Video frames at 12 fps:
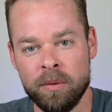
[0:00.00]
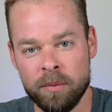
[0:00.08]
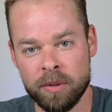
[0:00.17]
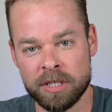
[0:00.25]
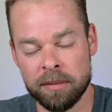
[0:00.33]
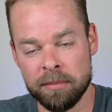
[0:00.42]

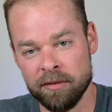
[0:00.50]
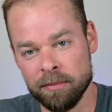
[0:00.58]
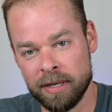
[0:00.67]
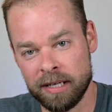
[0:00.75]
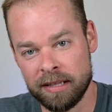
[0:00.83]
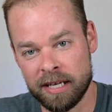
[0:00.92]
What's up
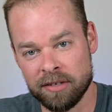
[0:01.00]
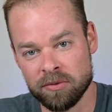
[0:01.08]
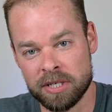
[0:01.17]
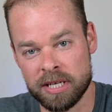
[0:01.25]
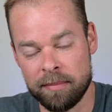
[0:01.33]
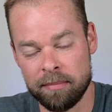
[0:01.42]
everybody? Thanks for
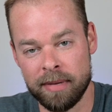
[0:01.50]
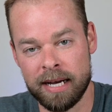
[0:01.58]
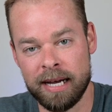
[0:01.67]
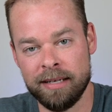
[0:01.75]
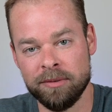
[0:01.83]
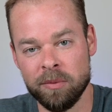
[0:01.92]
stopping
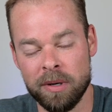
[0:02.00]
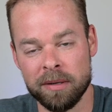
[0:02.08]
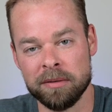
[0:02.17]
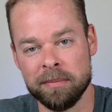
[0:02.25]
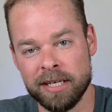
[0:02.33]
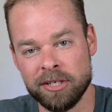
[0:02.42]
by.
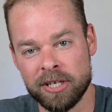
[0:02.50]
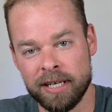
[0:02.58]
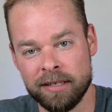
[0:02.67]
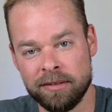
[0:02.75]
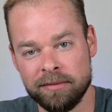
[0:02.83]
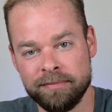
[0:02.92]
Welcome to my
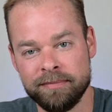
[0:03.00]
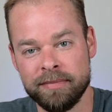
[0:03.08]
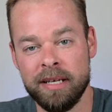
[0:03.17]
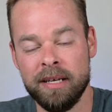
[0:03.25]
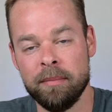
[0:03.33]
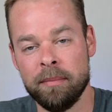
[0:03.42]
channel.
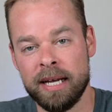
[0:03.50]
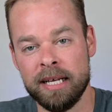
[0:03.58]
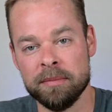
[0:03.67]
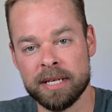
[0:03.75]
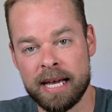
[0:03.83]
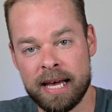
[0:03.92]
My
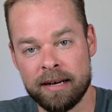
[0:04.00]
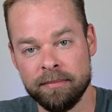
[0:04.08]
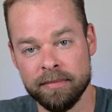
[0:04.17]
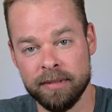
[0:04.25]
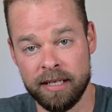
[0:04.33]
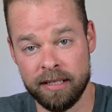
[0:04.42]
name's
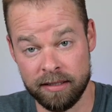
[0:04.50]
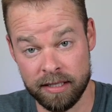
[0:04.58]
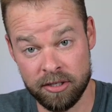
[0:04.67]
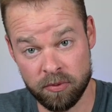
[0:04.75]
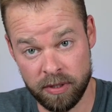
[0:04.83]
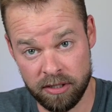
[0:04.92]
Adam, and in
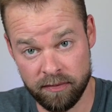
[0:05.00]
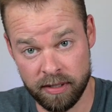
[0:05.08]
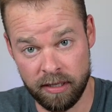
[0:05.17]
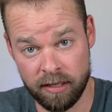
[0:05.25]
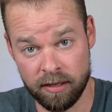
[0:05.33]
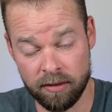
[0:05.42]
this week's
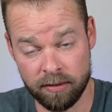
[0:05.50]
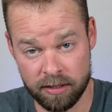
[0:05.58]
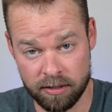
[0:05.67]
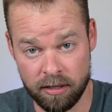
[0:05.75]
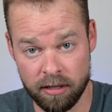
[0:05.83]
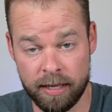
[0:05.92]
video,
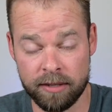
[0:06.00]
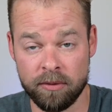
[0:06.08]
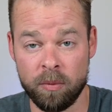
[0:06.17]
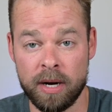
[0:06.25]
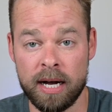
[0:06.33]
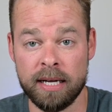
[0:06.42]
it's all about the
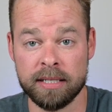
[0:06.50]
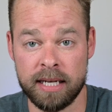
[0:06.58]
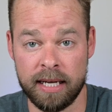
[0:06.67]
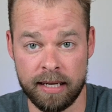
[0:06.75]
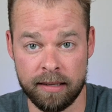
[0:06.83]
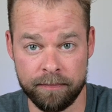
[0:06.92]
Wyze
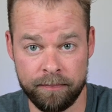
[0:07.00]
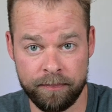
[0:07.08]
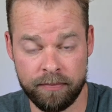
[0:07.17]
Cam.